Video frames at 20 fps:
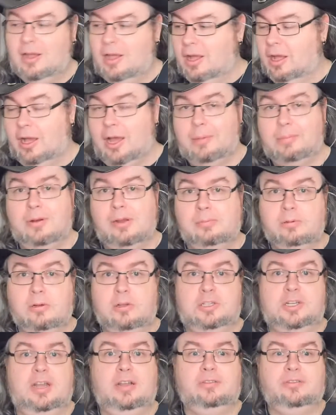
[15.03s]
A couple of
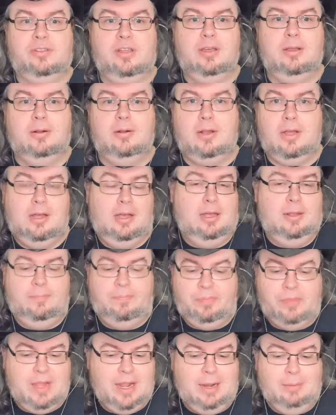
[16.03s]
projects that I
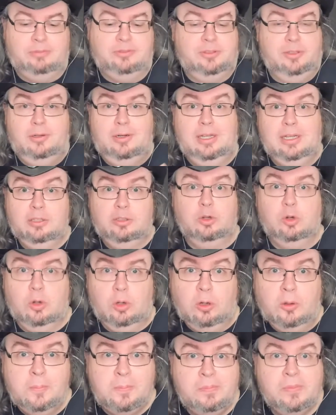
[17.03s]
absolutely
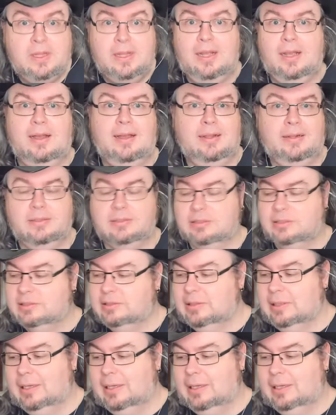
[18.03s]
adore. And